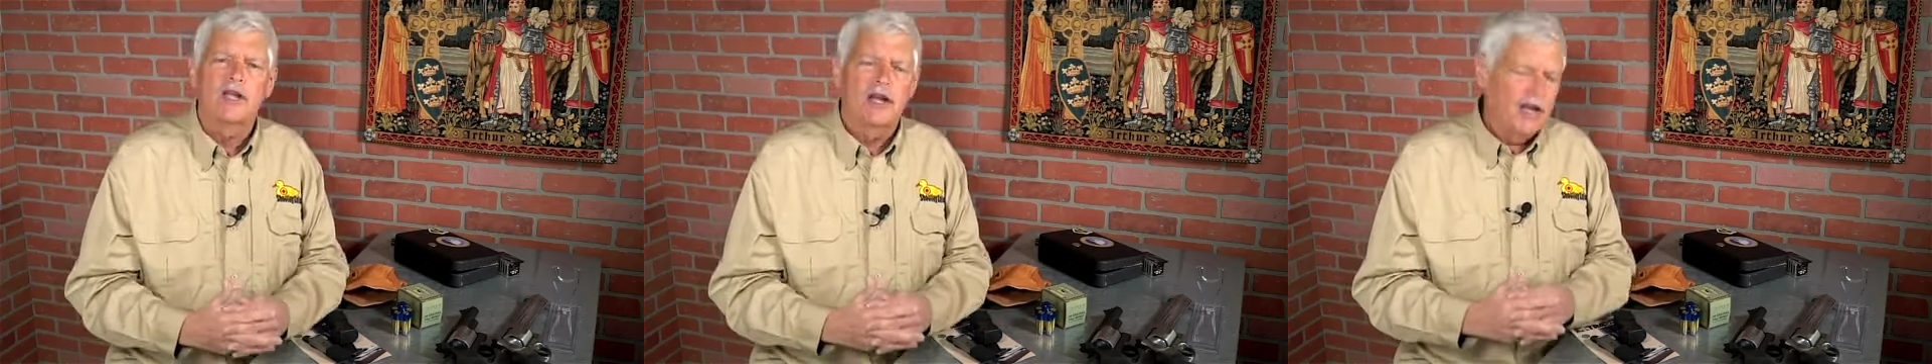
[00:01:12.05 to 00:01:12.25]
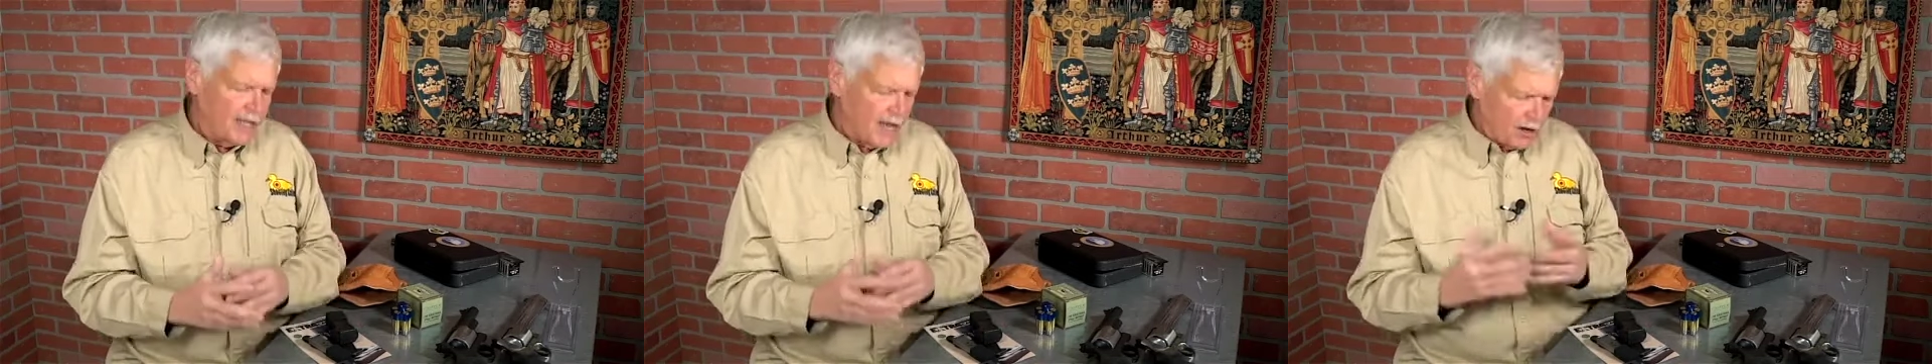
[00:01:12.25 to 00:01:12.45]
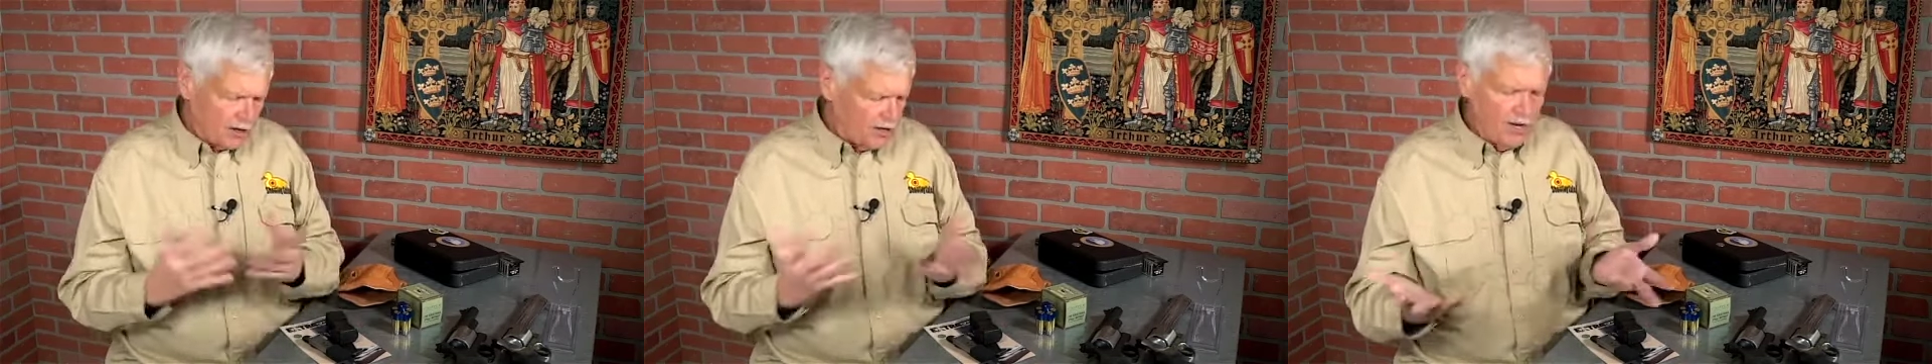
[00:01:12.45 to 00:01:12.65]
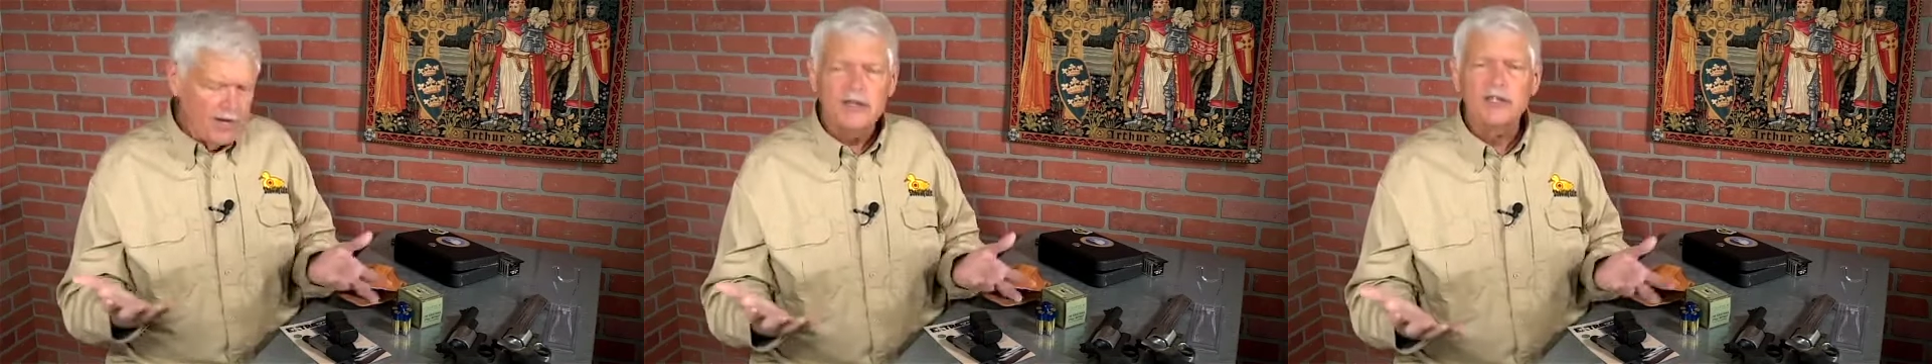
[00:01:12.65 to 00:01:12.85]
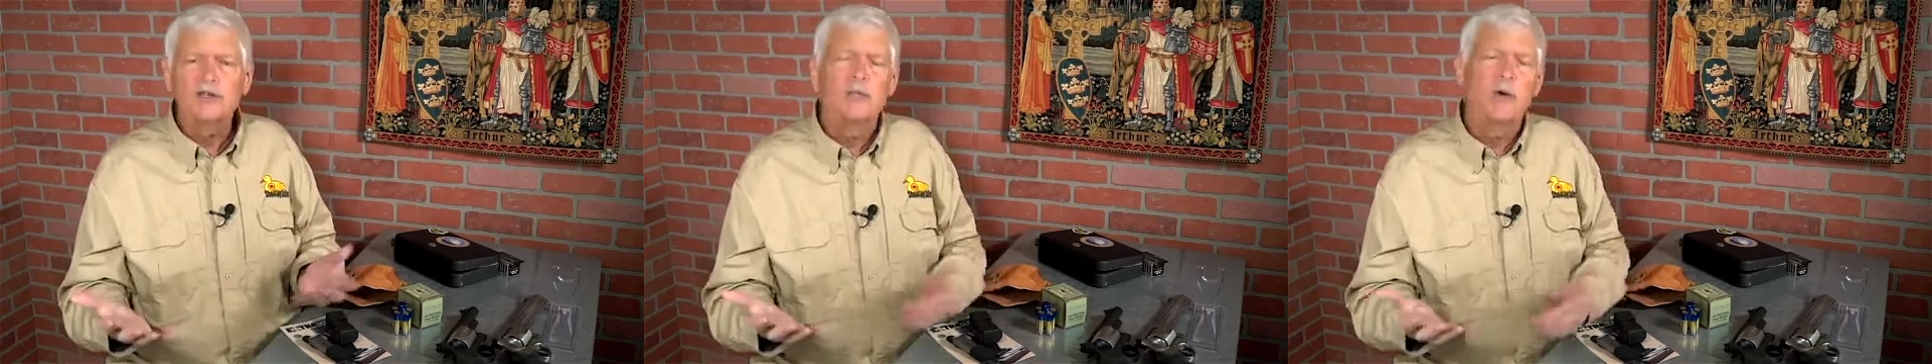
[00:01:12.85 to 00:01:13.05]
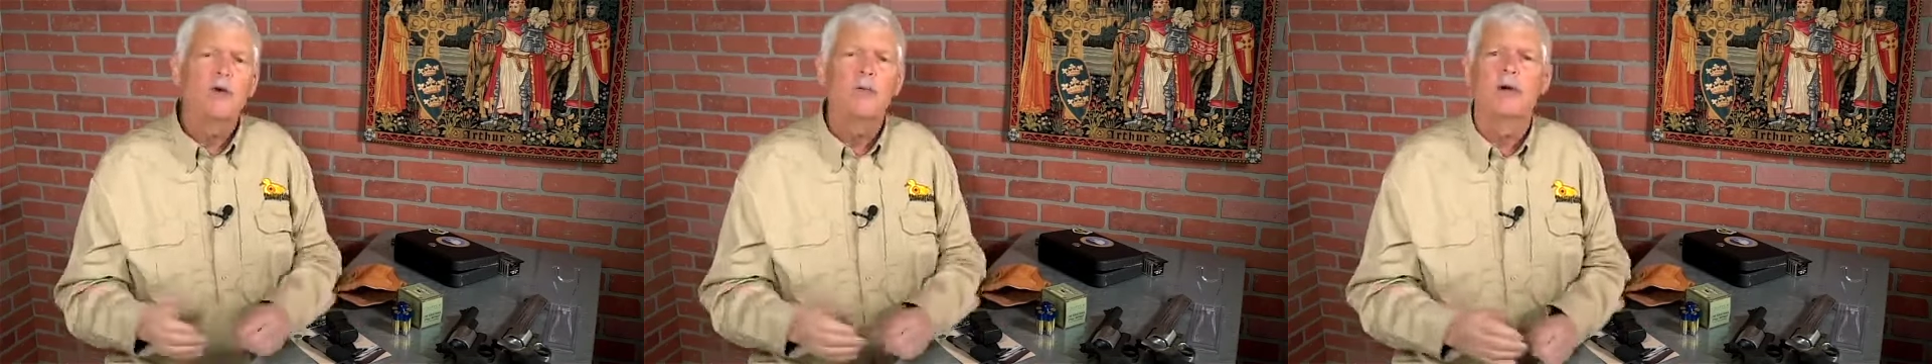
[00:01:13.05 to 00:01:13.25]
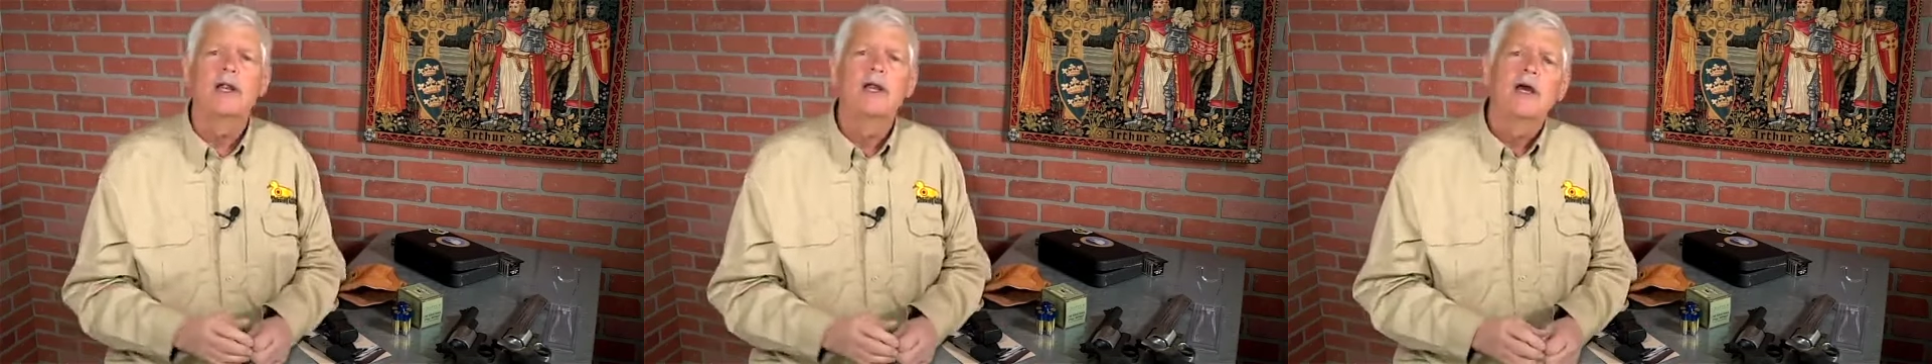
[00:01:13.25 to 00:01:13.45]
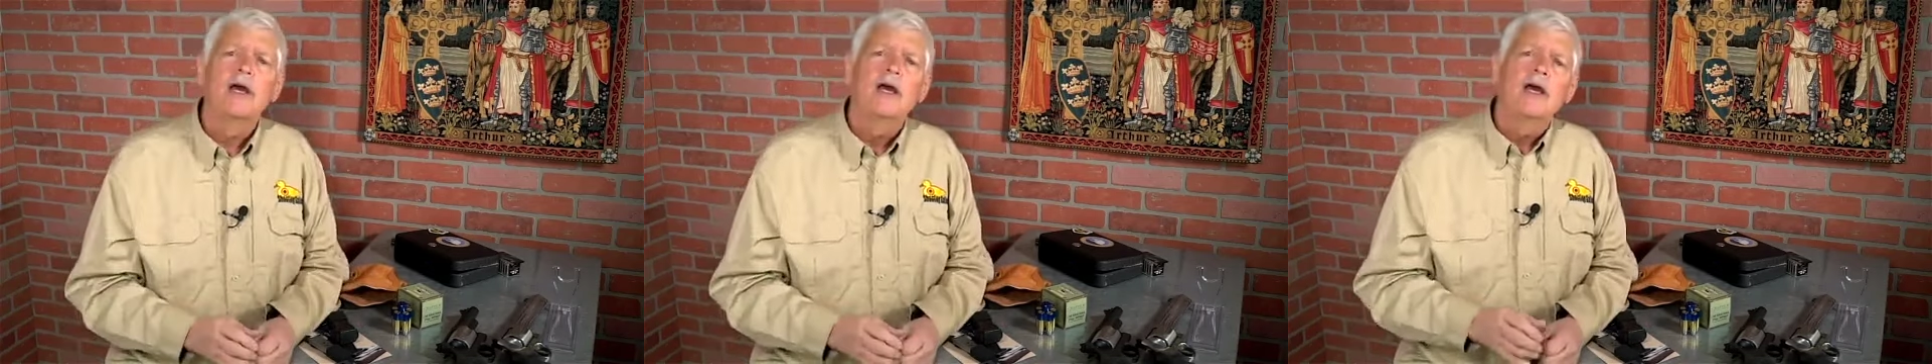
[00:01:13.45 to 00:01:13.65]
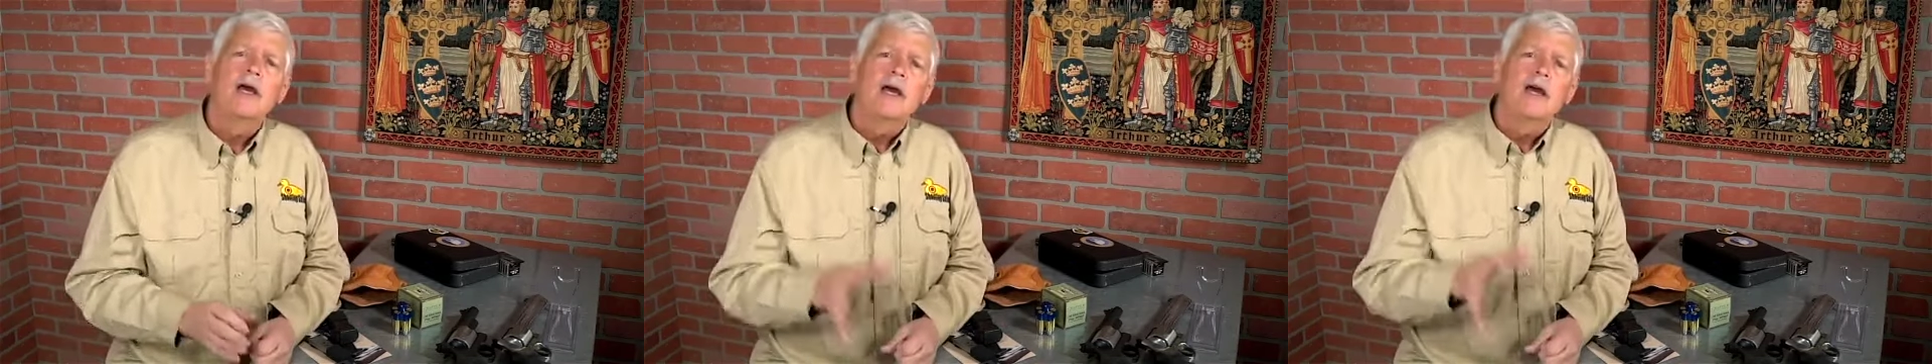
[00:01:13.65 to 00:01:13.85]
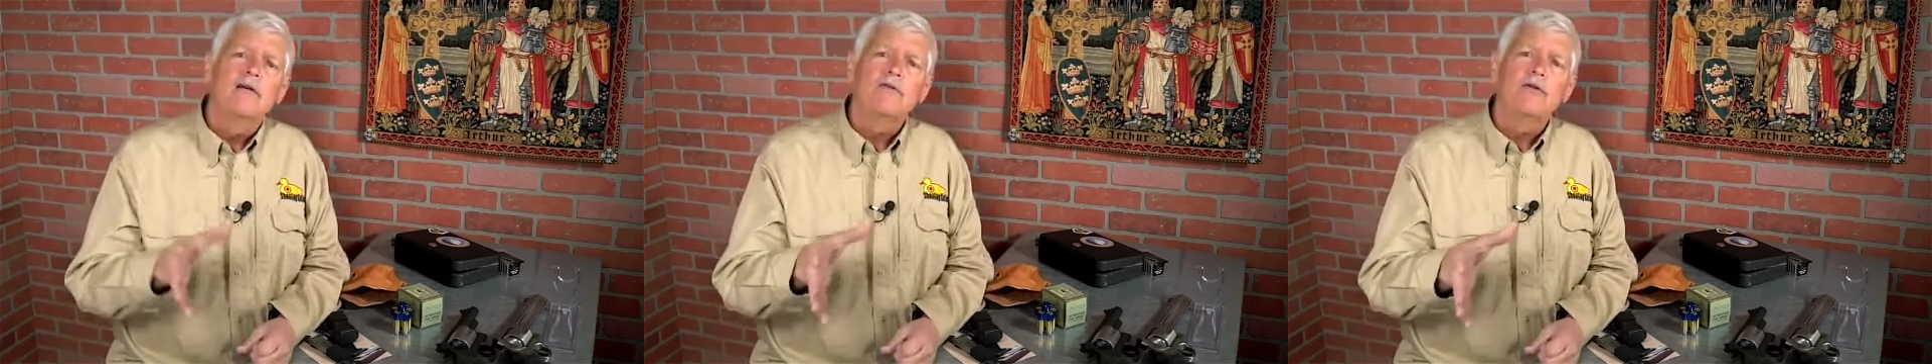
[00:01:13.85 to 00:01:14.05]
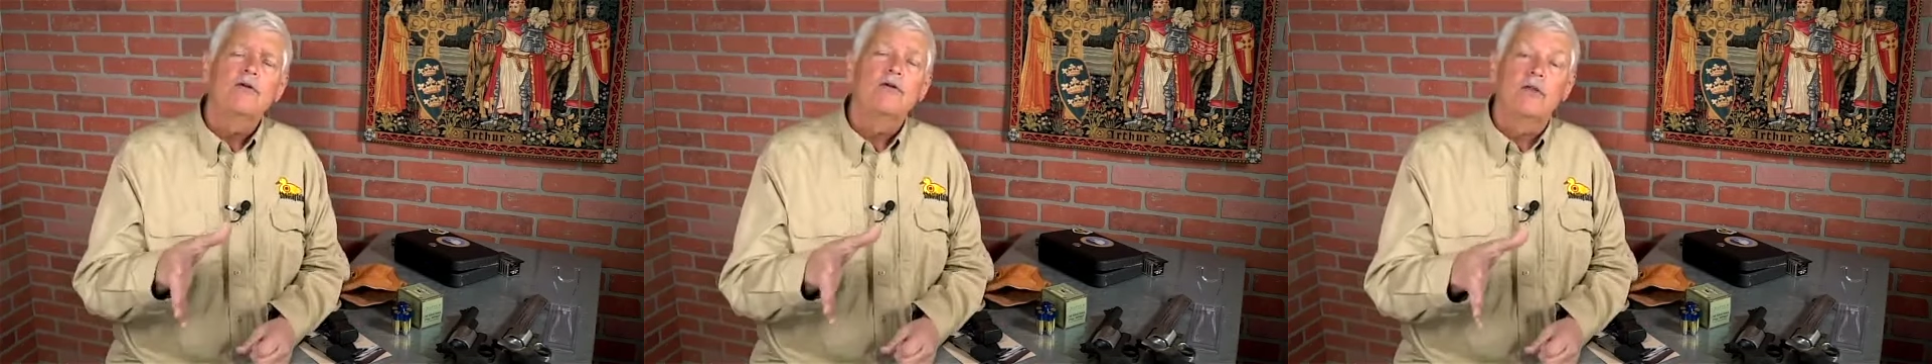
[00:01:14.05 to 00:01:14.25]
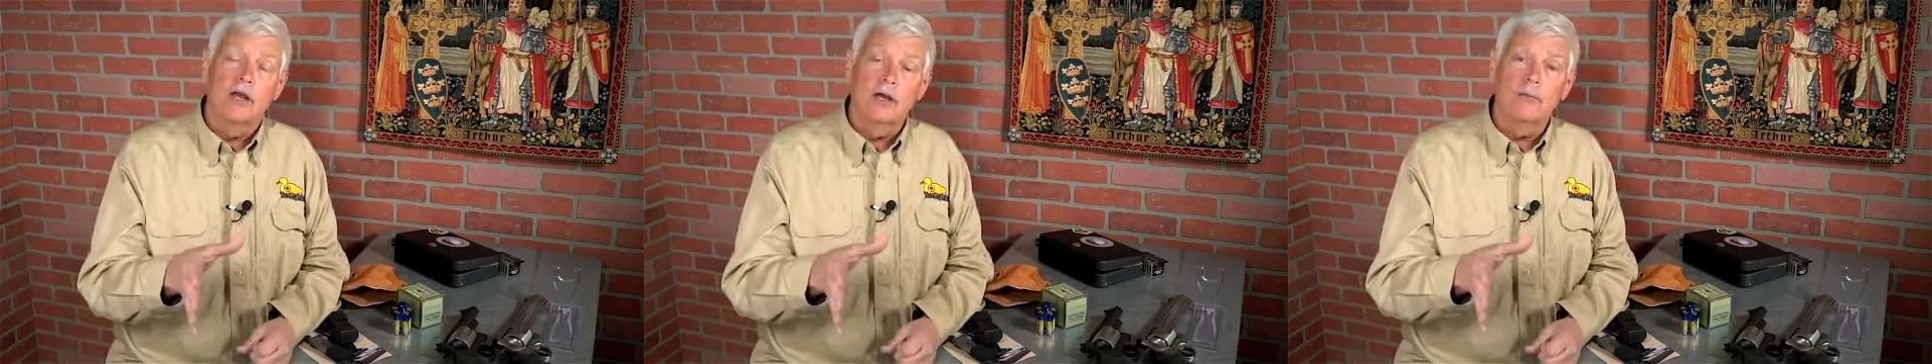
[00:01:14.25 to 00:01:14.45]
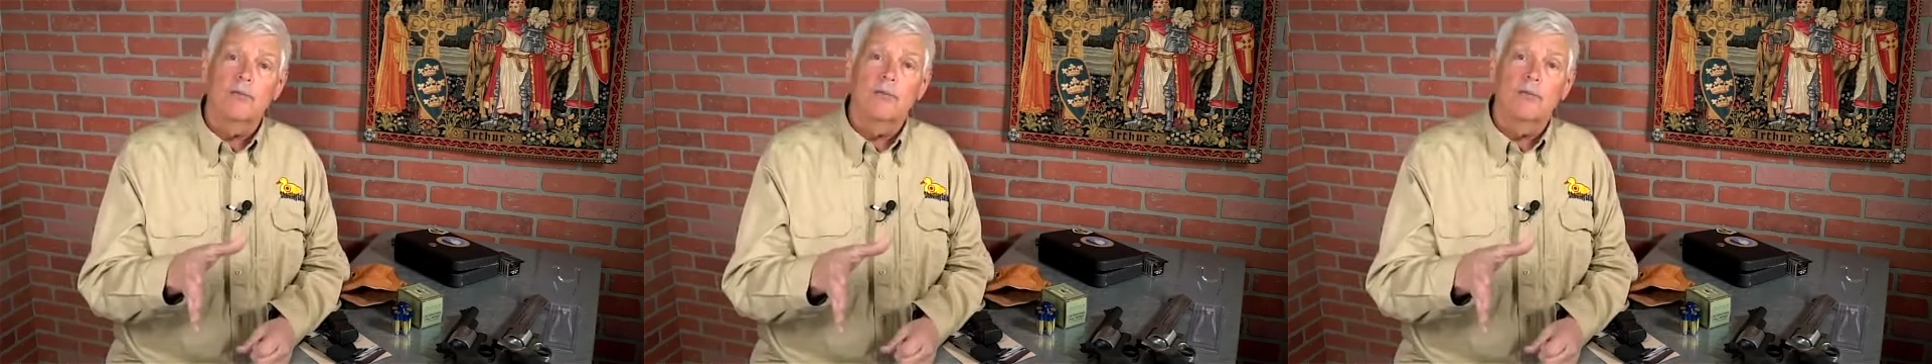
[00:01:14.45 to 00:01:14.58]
and at that tense moment, if you glimp